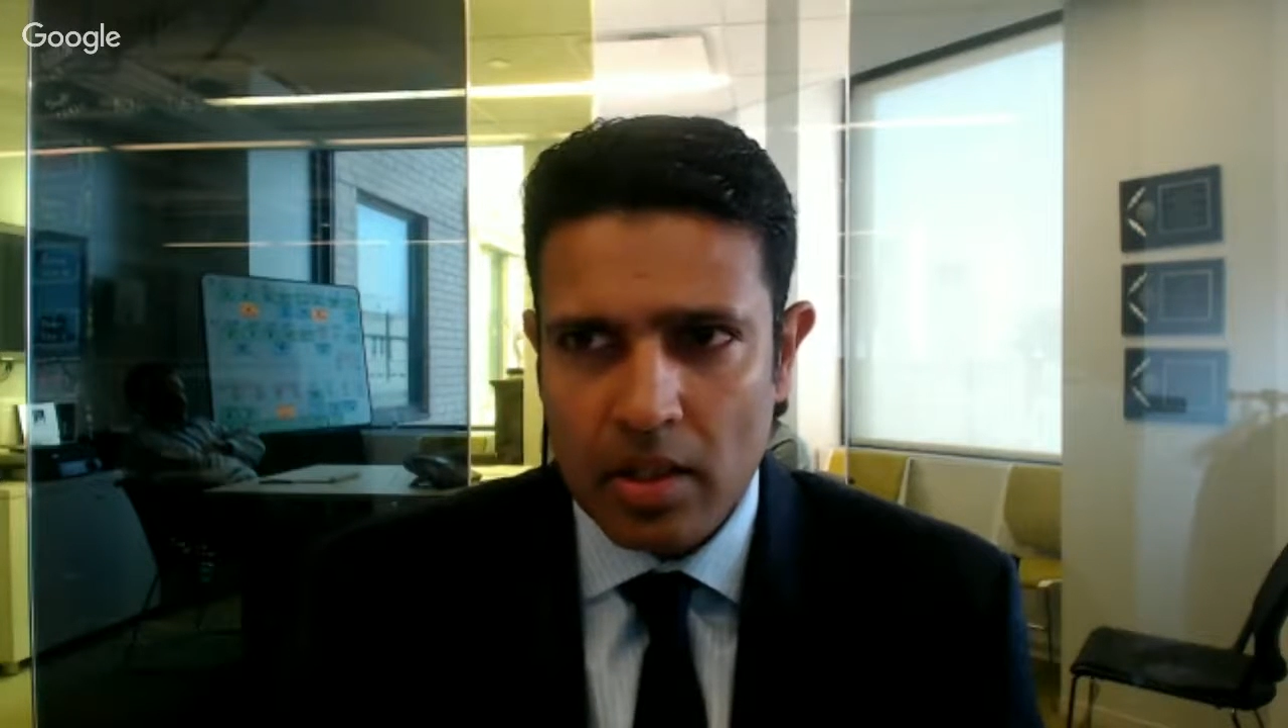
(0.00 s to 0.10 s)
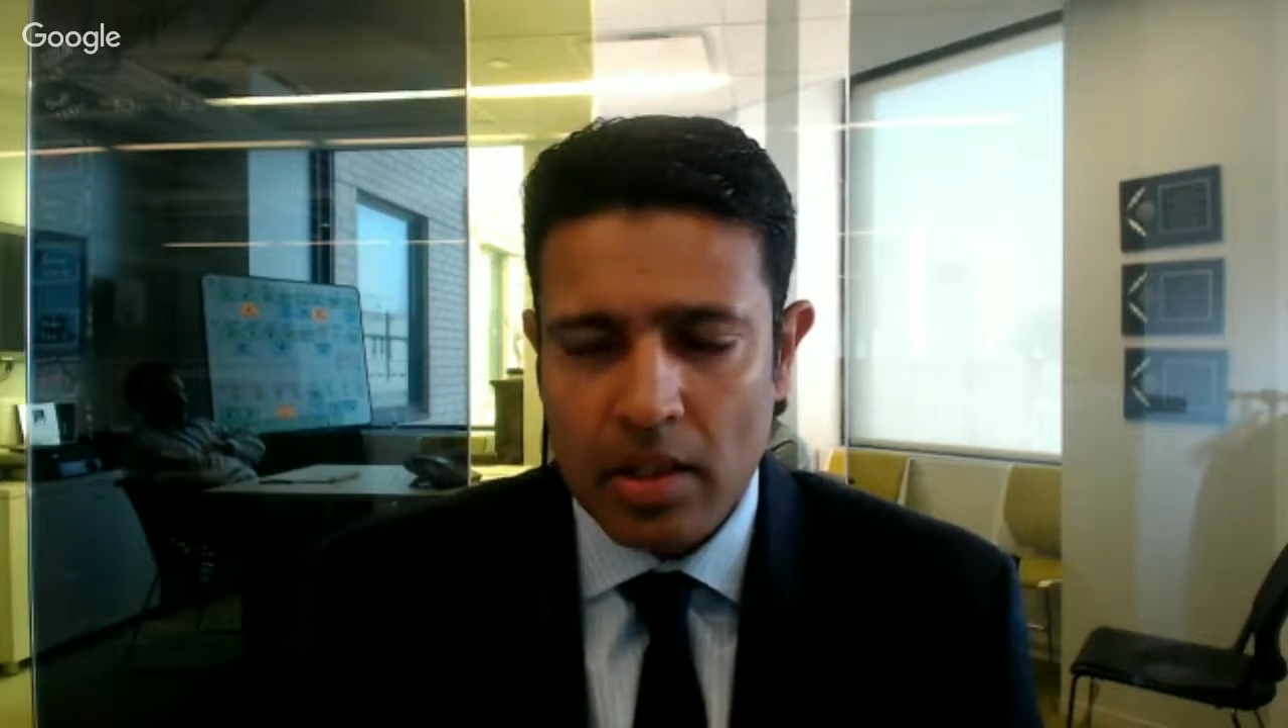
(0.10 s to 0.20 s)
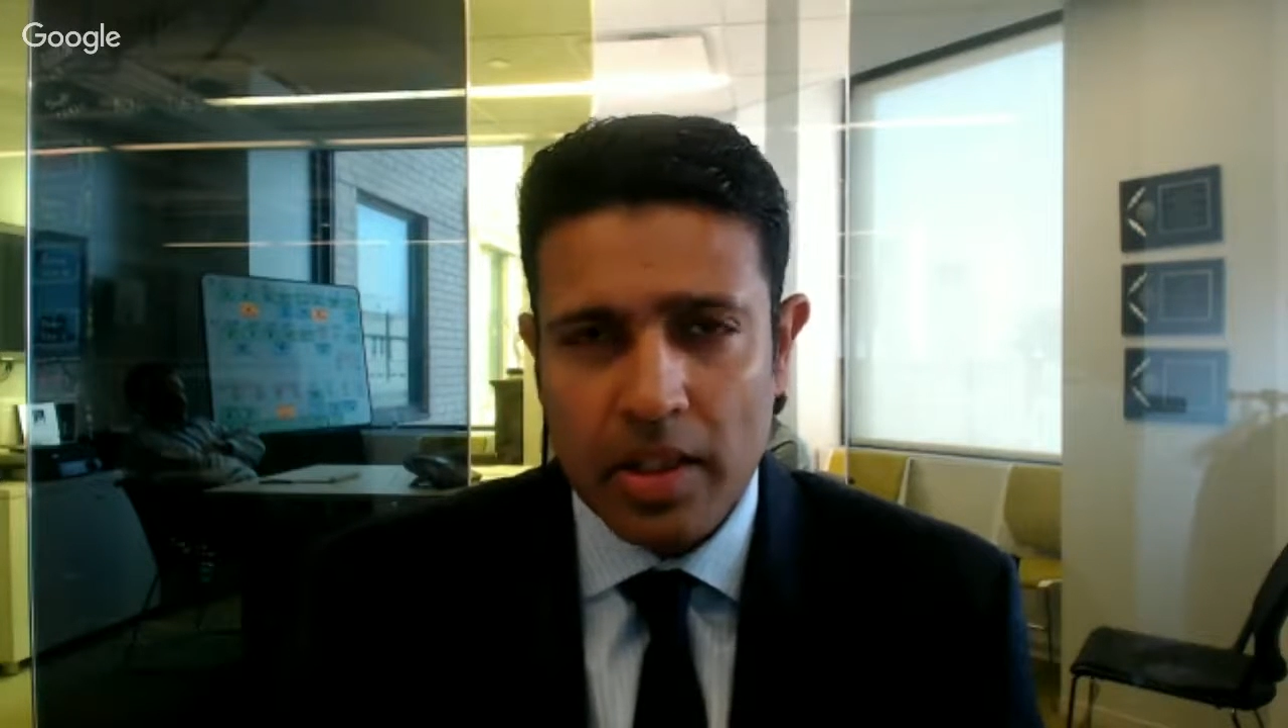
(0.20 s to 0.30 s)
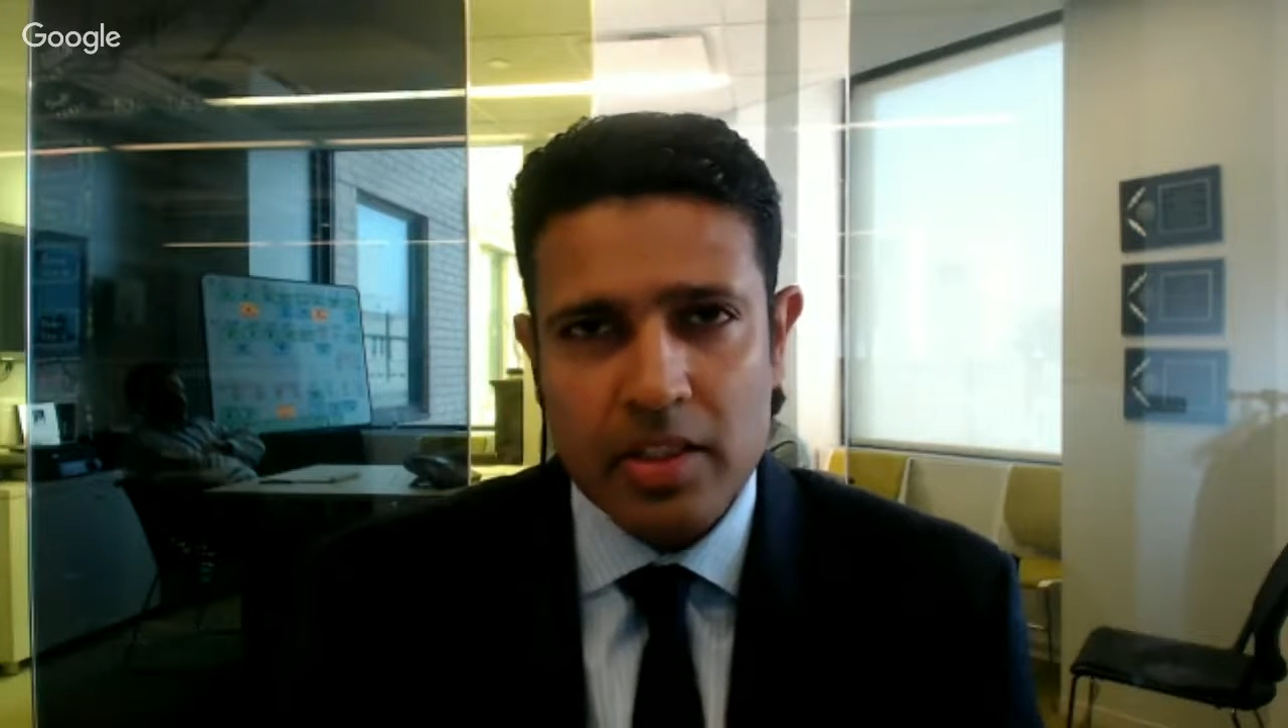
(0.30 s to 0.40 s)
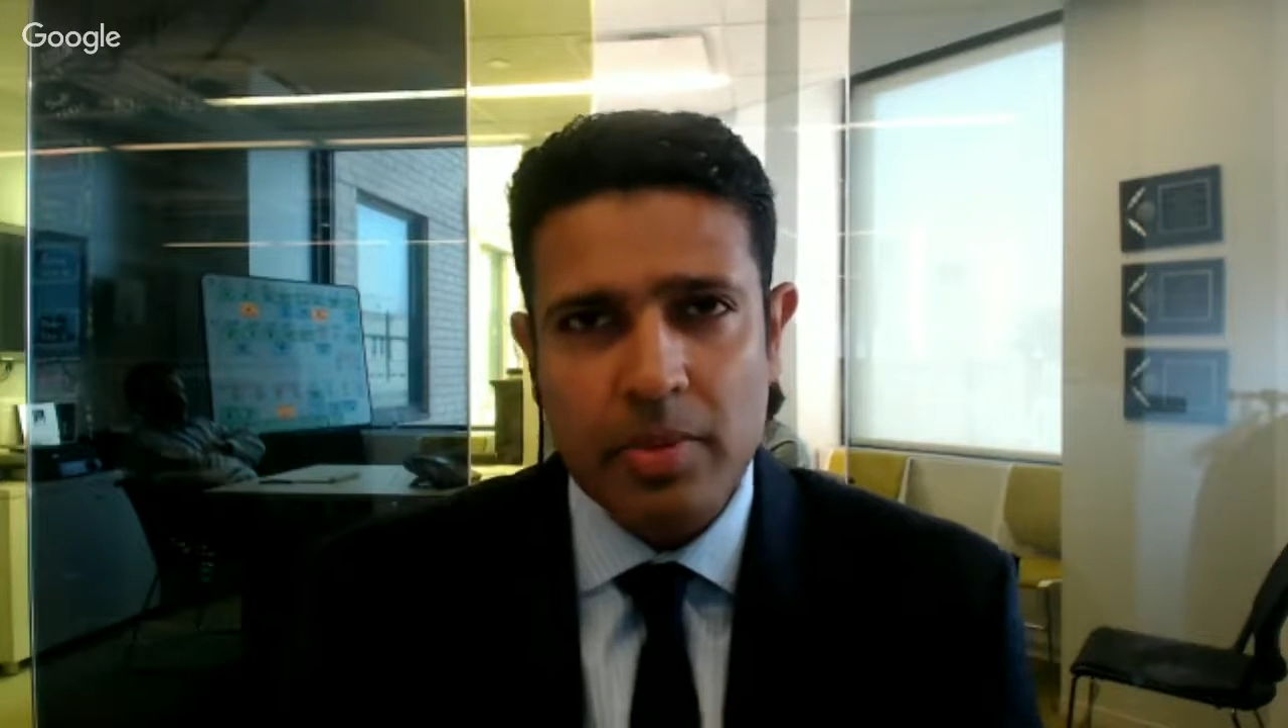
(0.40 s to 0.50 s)

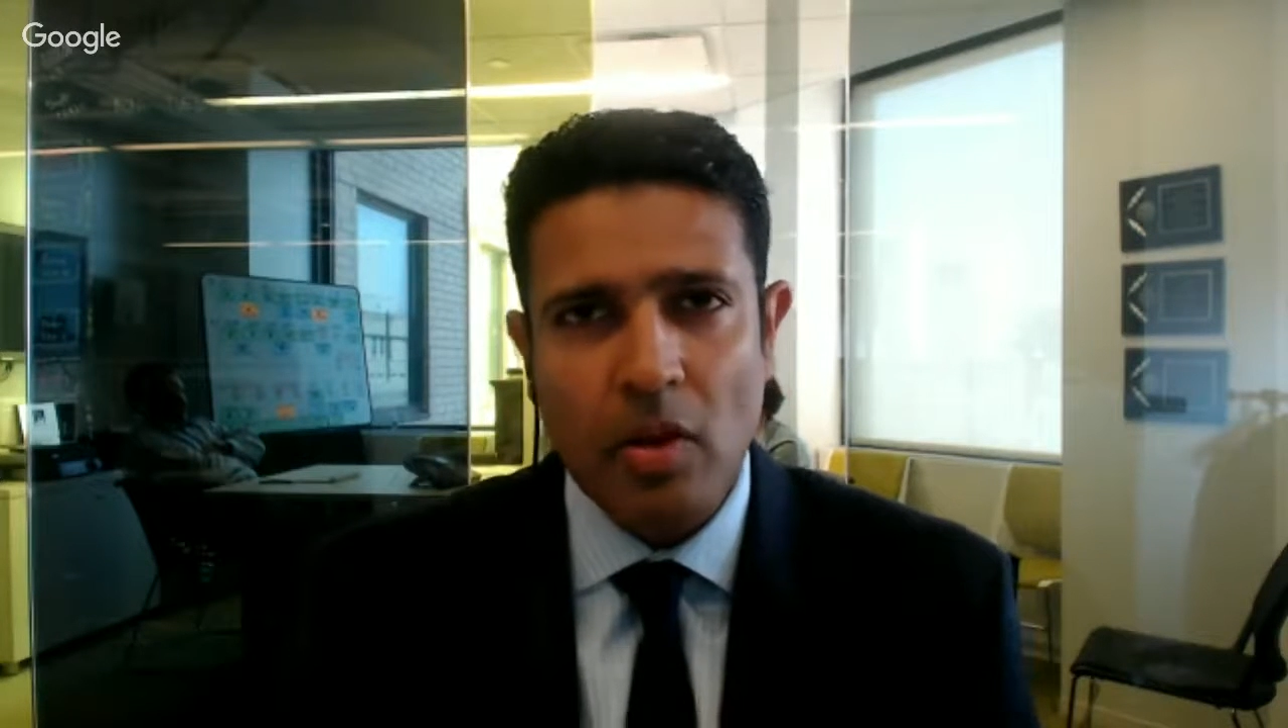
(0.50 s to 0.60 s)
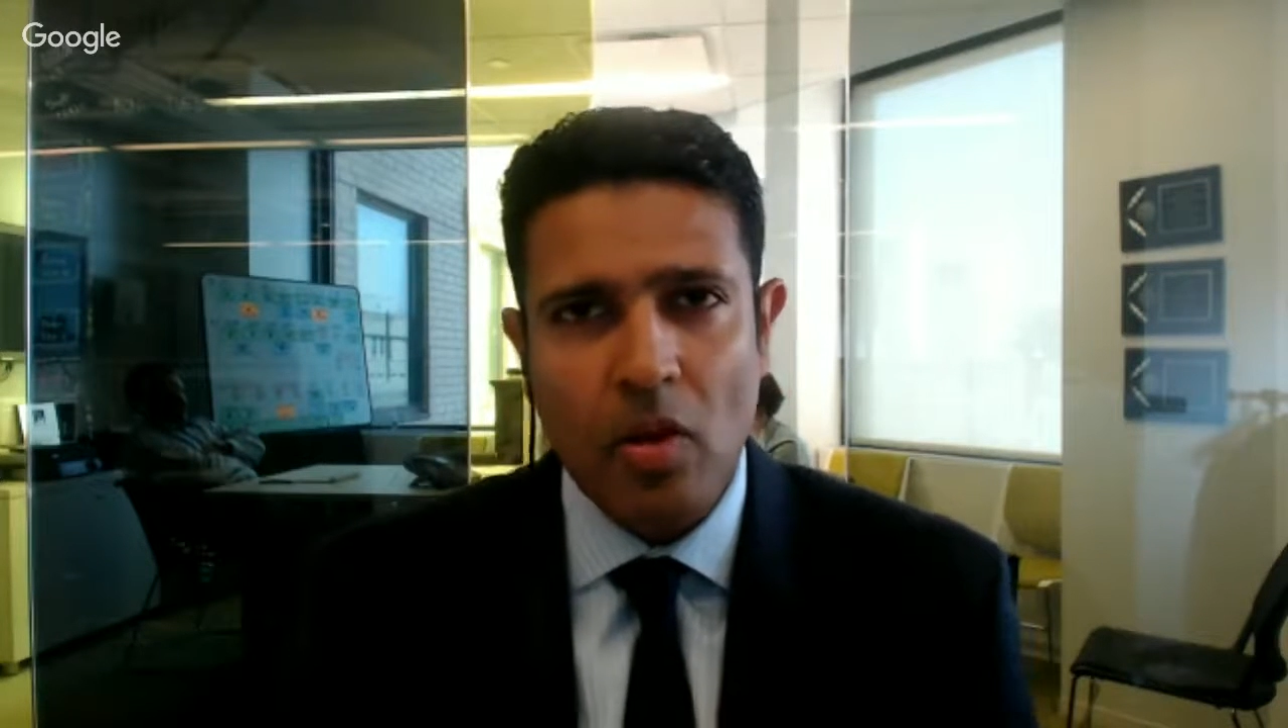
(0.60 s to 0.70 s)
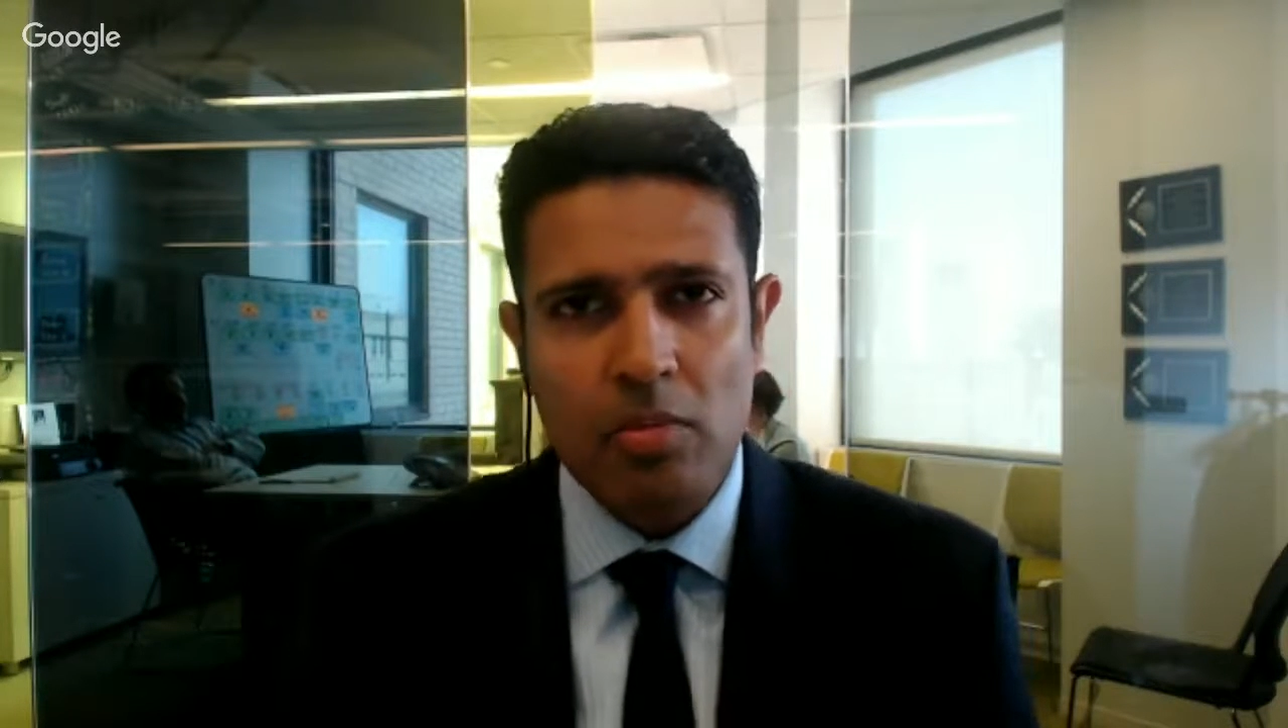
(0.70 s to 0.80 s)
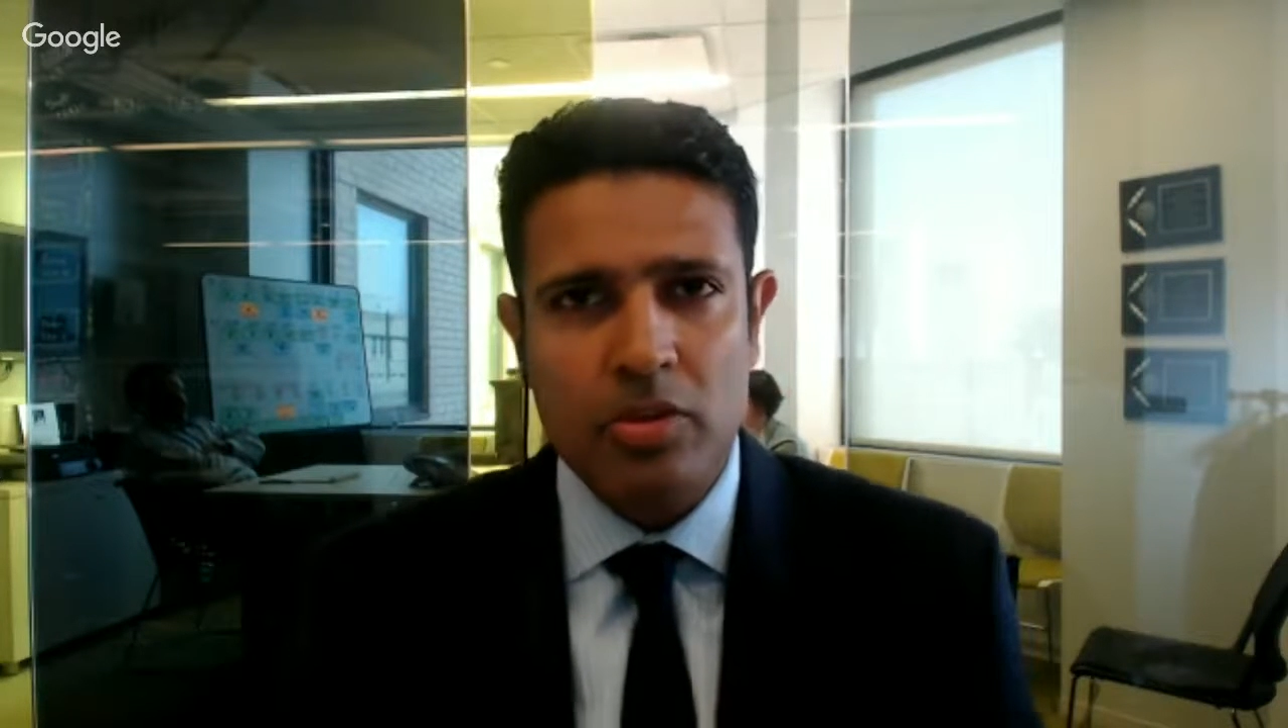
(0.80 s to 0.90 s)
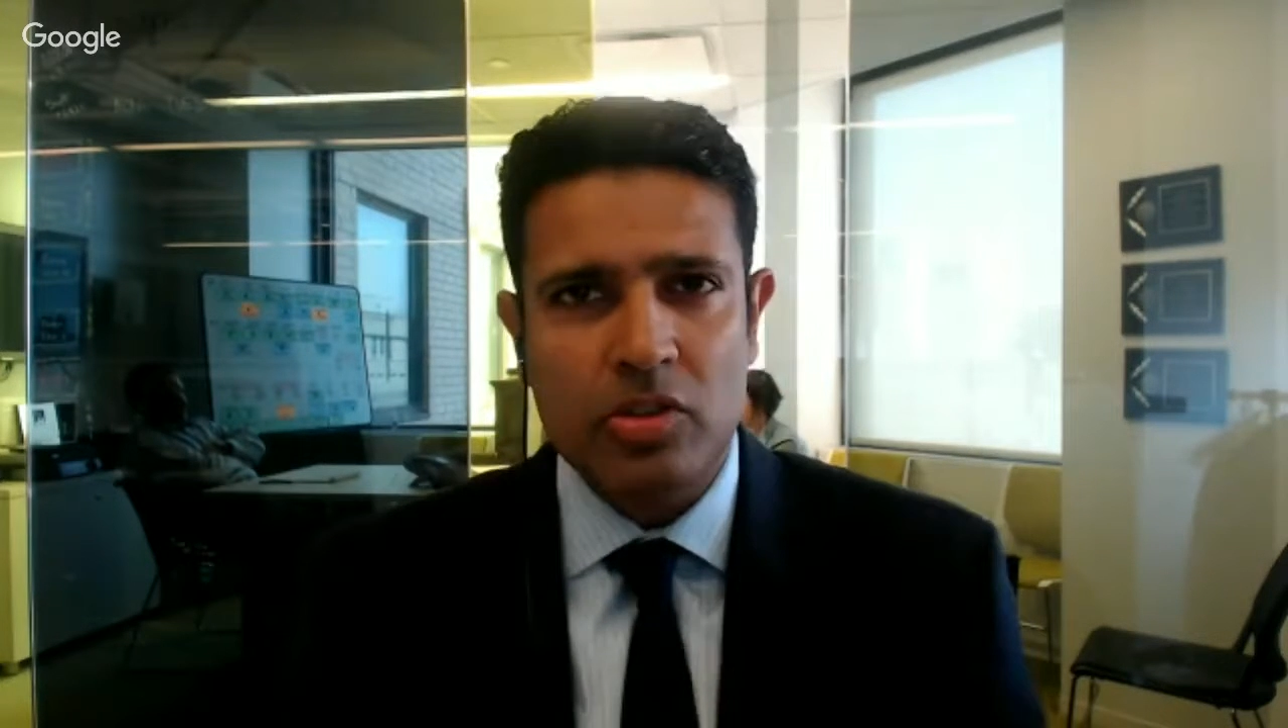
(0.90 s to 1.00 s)
It's been
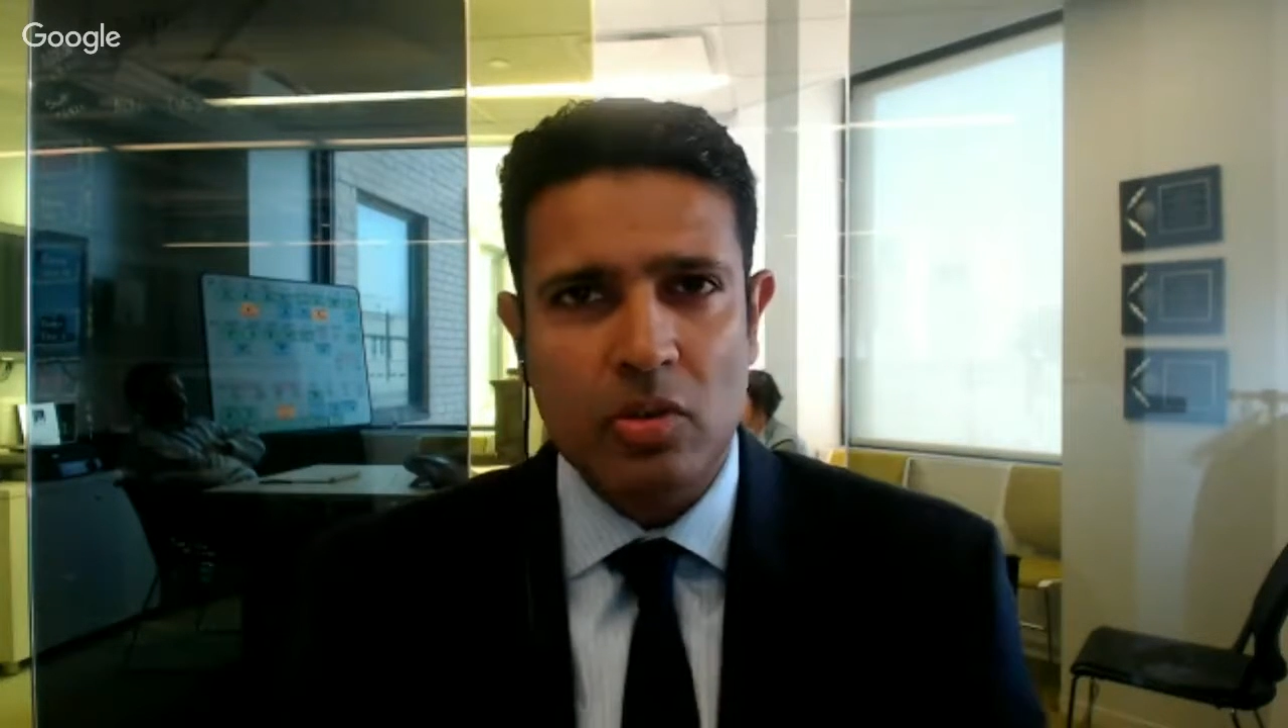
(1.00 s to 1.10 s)
almost a